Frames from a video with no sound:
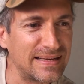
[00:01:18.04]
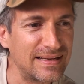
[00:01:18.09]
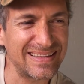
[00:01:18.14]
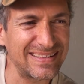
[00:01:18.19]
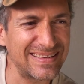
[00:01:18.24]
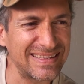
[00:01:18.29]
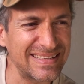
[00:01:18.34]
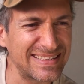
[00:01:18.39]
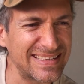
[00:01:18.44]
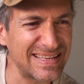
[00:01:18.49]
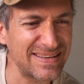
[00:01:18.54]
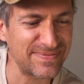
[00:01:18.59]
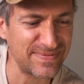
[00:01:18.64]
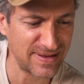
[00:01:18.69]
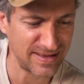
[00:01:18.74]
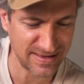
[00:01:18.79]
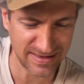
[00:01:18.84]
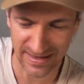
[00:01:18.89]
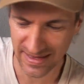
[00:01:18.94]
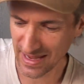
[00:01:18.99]
Let's see if
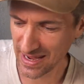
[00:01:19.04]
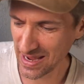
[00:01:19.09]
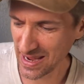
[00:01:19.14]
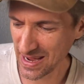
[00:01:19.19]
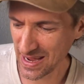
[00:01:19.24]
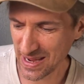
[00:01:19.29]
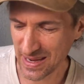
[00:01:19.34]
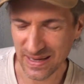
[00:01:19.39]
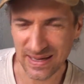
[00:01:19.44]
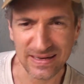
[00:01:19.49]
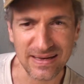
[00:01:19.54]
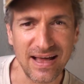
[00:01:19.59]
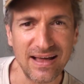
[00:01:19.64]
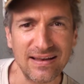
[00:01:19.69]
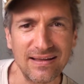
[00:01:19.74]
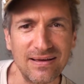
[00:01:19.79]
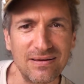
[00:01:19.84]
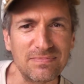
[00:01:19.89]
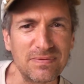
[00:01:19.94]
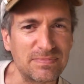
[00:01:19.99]
I
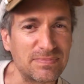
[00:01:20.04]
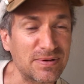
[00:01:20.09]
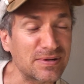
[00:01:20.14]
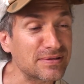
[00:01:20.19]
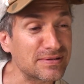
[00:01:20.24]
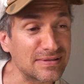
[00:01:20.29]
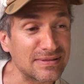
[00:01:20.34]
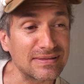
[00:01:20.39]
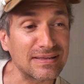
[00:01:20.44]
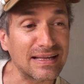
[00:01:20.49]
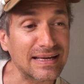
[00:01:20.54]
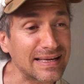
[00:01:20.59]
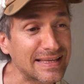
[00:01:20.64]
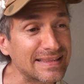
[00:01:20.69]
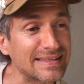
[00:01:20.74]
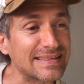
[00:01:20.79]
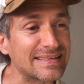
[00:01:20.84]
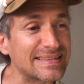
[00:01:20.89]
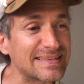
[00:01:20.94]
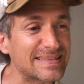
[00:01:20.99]
cannot help a person
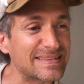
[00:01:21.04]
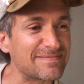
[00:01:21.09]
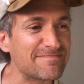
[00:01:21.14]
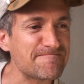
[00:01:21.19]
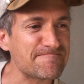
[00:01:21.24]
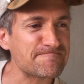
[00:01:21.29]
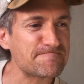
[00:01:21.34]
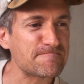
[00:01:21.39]
like this.